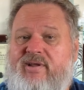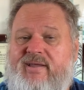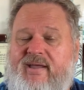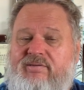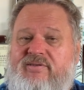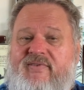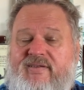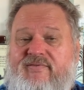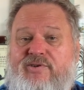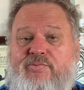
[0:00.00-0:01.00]
account where
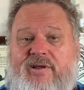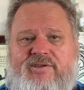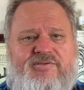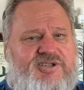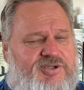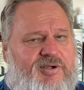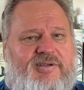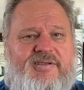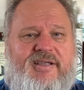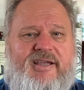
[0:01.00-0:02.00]
if you want to
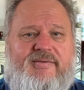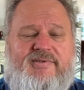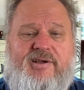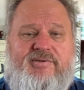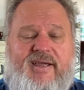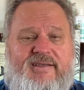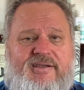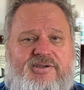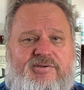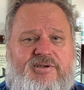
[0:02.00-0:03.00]
start
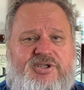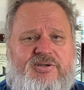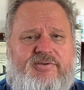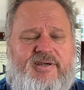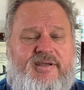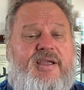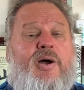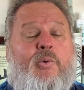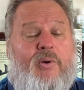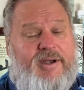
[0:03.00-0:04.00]
donating to the children,
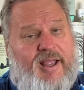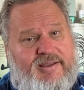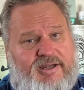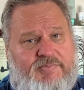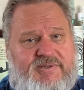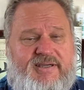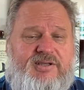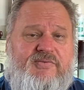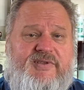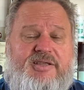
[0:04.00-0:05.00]
100%
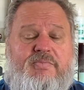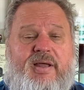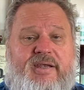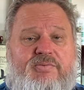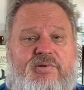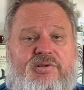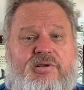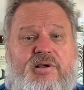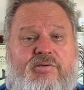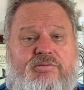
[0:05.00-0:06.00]
of that money will
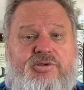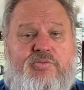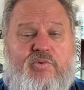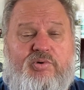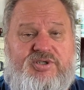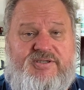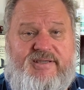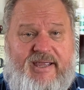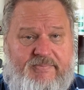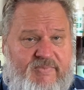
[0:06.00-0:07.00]
go towards
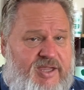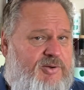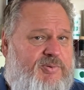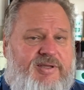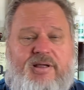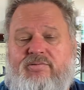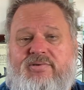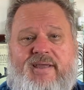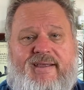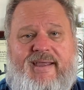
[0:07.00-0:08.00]
them. We don't
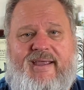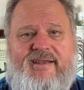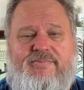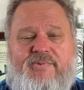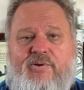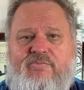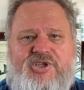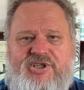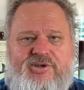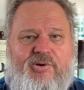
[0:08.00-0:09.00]
take any
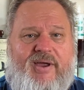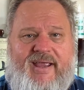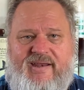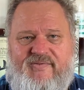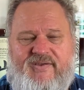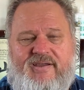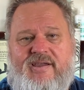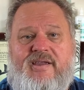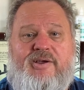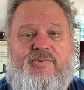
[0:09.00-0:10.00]
commission or anything.
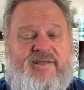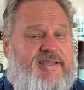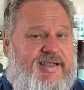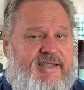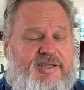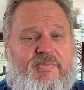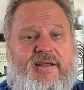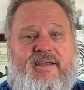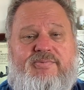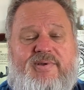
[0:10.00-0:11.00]
We take that
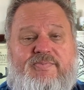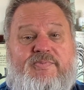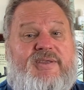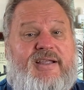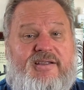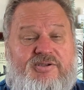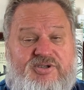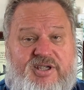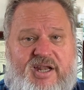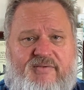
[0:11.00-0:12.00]
money, we take it to
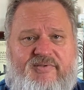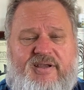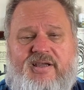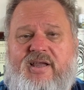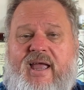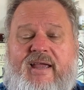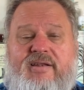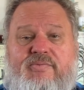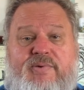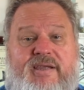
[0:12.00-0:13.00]
South Africa,
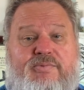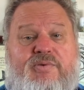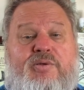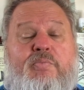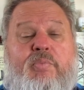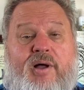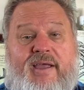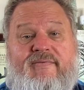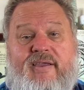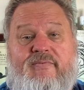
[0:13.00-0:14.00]
and we will
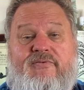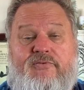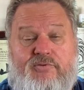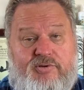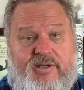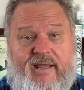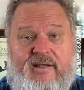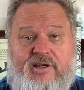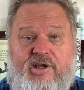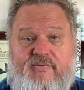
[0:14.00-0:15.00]
buy them food
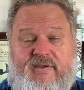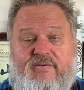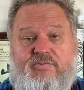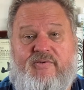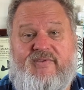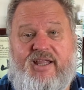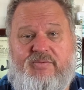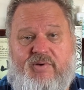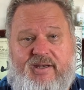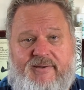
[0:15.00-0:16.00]
and clothing with that
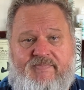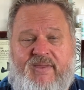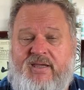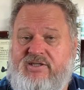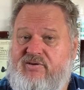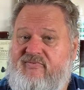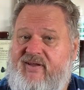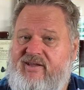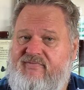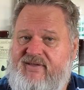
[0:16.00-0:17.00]
money. So
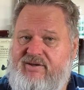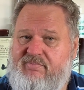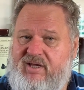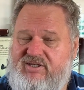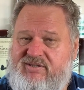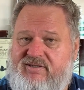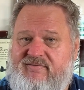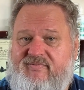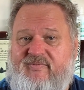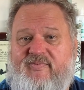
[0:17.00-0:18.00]
thank you very much,
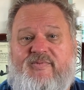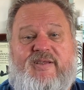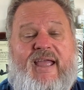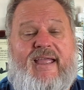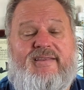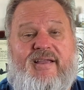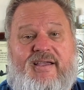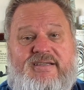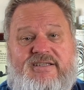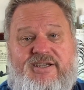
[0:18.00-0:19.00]
and
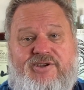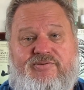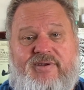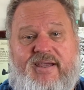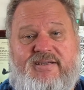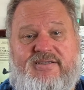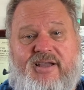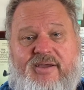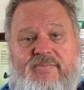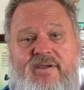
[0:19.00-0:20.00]
I see you next
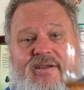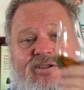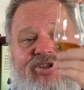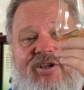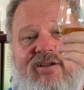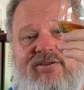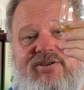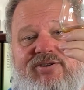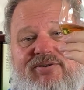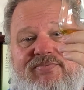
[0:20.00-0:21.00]
time.
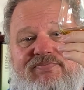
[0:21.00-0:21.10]
Cheers!